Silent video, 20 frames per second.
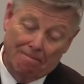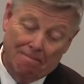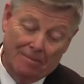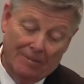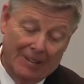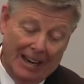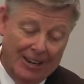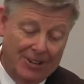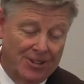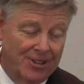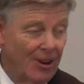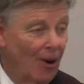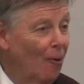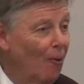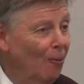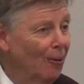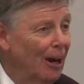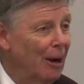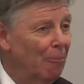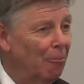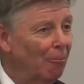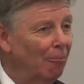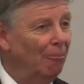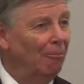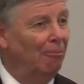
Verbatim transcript: They stole him.